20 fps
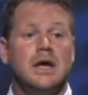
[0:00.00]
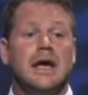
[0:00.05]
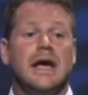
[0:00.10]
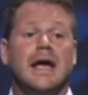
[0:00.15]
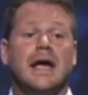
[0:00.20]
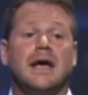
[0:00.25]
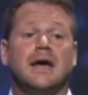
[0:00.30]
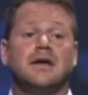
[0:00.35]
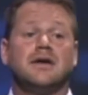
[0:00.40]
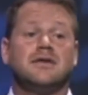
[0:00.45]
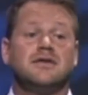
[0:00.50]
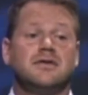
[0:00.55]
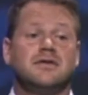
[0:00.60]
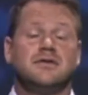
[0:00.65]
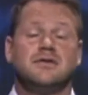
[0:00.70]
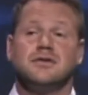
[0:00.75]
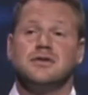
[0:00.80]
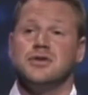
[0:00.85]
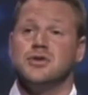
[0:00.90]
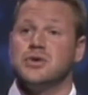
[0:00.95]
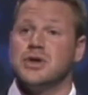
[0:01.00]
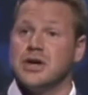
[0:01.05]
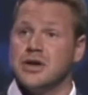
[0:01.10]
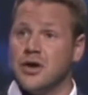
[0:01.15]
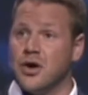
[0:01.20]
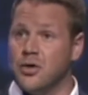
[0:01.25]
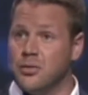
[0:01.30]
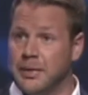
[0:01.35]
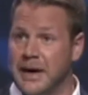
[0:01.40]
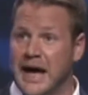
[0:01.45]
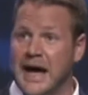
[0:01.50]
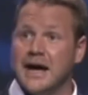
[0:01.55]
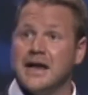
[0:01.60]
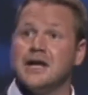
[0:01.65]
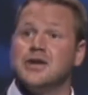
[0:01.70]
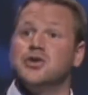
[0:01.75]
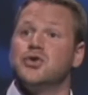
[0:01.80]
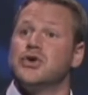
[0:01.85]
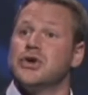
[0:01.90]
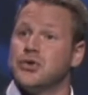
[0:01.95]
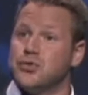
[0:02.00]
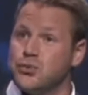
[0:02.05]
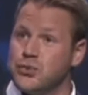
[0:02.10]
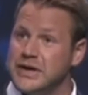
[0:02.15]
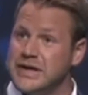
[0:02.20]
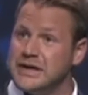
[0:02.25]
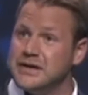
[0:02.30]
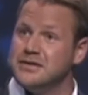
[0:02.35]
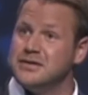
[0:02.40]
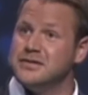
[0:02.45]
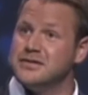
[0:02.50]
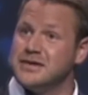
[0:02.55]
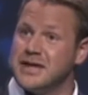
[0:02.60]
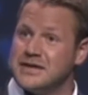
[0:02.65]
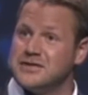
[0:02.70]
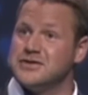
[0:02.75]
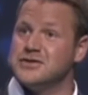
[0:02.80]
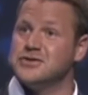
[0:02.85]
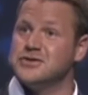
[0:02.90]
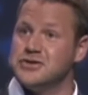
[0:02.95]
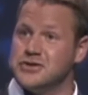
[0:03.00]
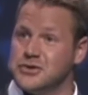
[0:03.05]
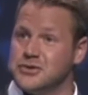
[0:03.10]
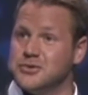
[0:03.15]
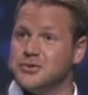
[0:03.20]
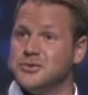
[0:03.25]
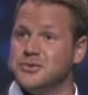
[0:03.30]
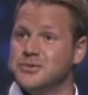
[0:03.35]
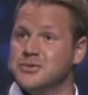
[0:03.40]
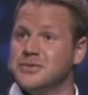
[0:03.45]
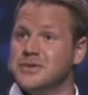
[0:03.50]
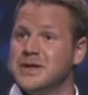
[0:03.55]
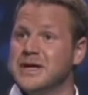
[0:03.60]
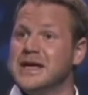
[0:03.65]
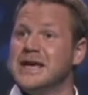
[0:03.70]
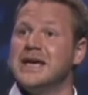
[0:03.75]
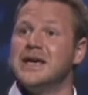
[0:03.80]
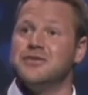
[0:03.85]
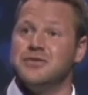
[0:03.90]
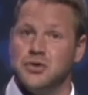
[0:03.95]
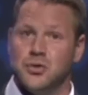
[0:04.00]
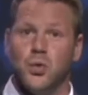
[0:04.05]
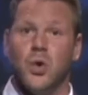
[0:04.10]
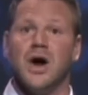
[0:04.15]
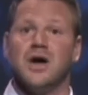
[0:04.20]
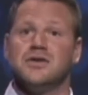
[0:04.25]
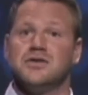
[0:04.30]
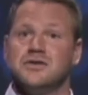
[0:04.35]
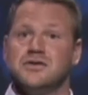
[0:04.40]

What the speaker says: And you can go back and you can read Lesson 2 if you want